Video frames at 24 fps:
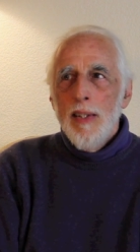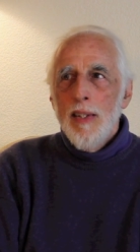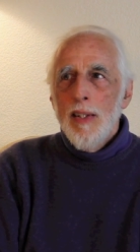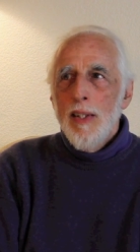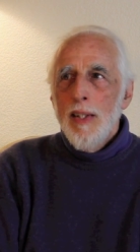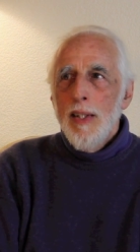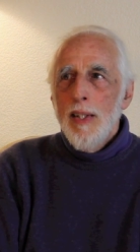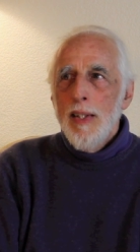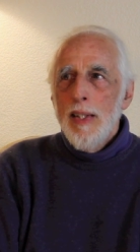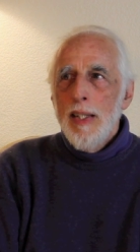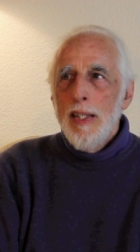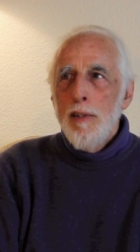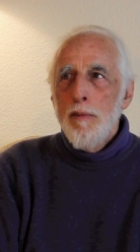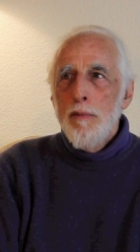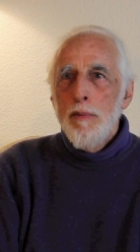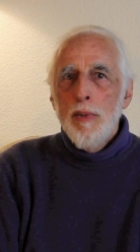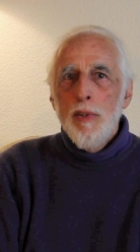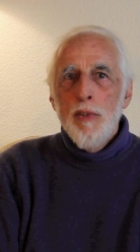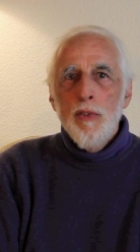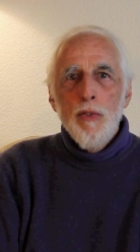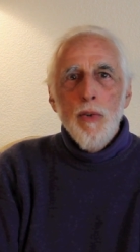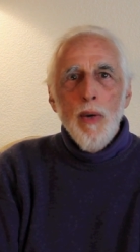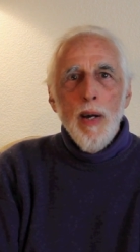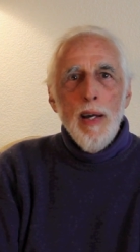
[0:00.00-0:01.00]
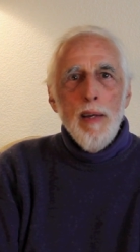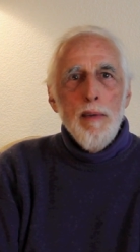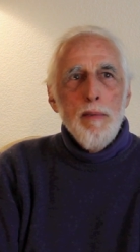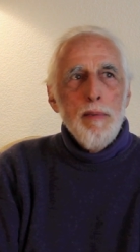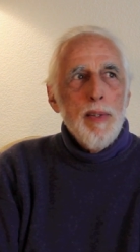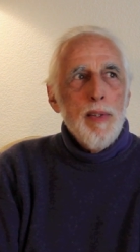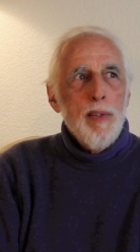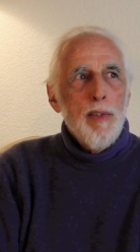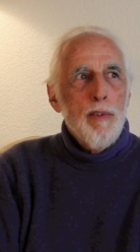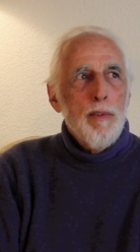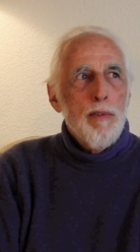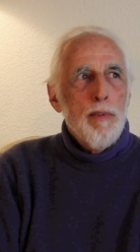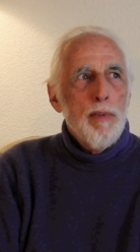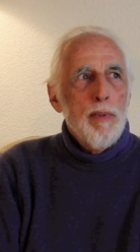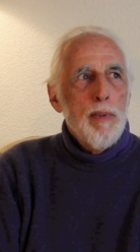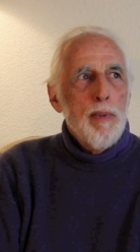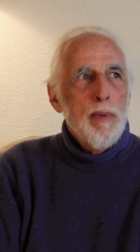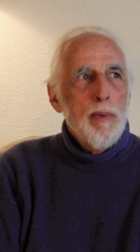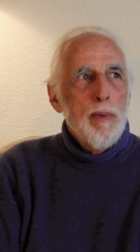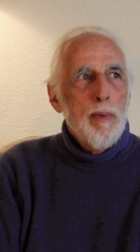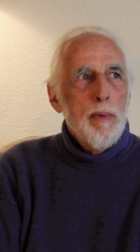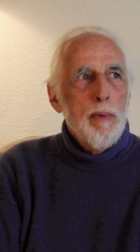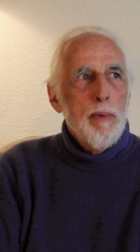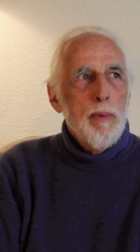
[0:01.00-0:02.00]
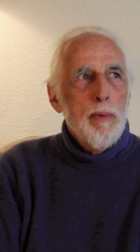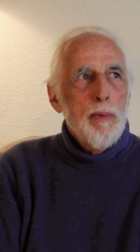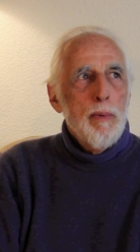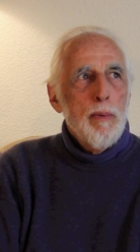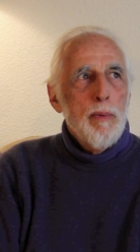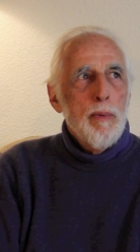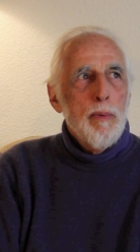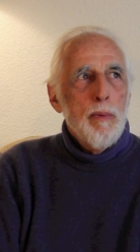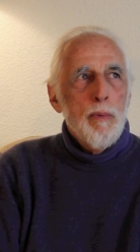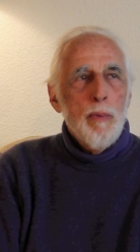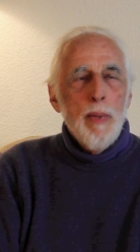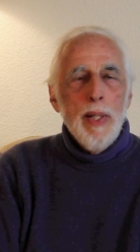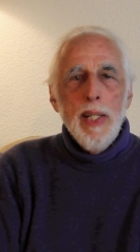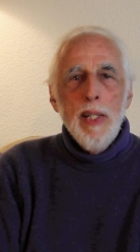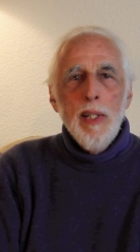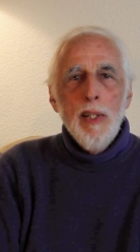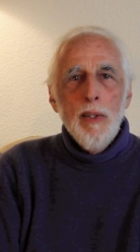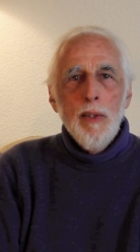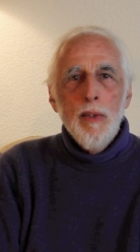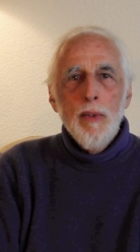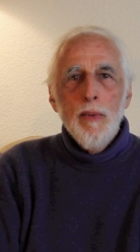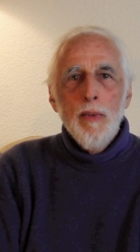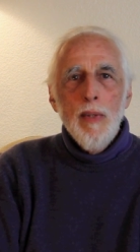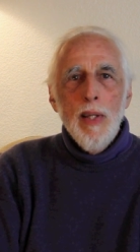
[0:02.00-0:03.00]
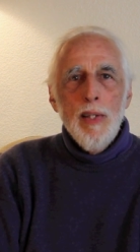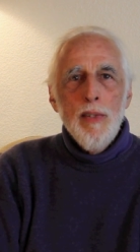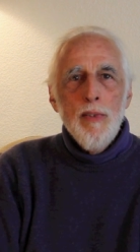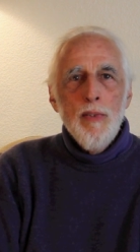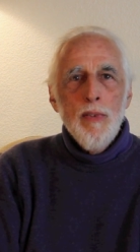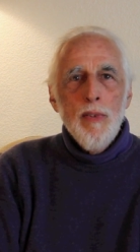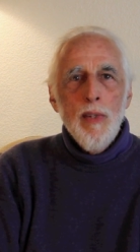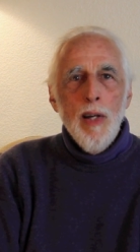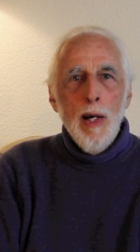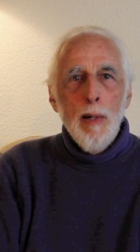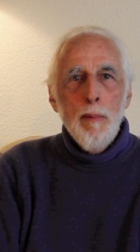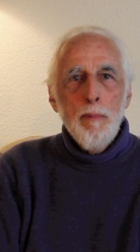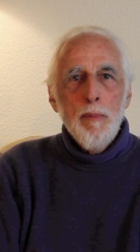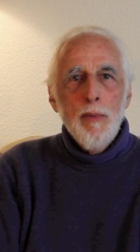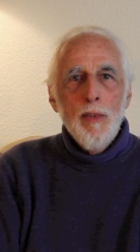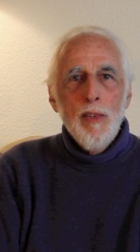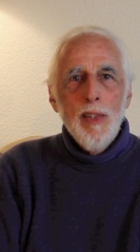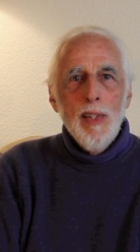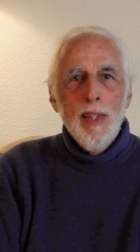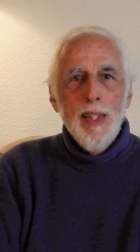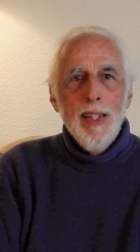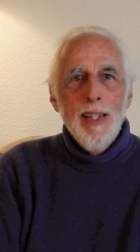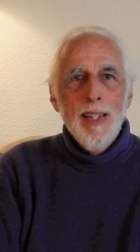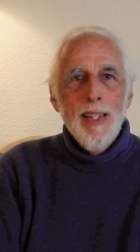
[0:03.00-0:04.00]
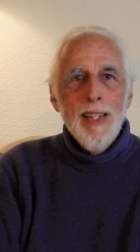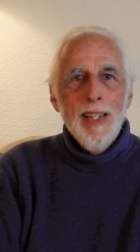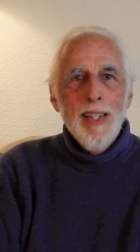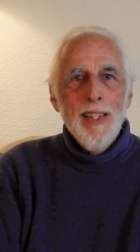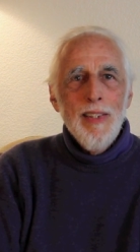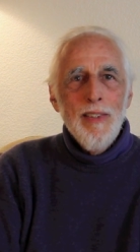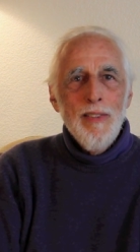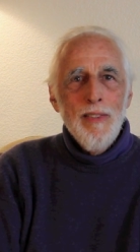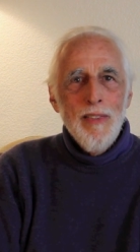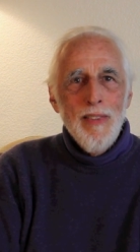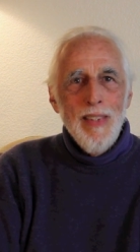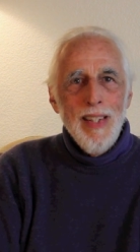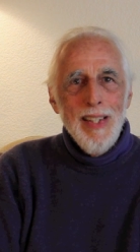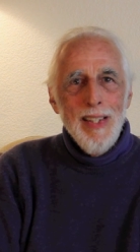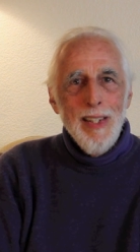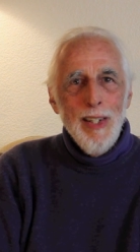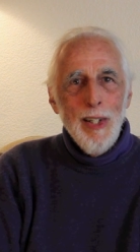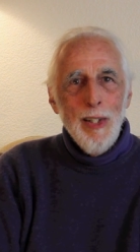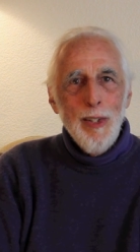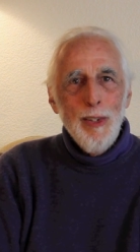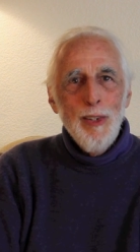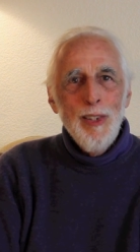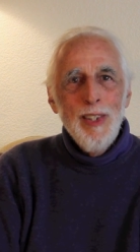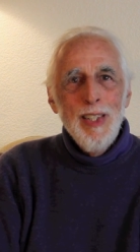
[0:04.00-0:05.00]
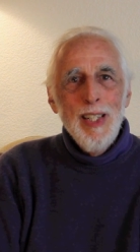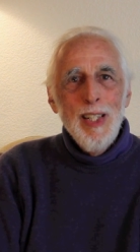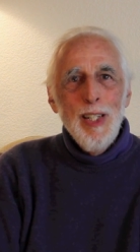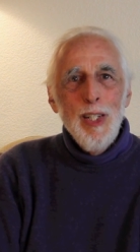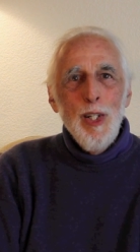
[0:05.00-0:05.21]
Even driving through Reno, they stopped at a casino,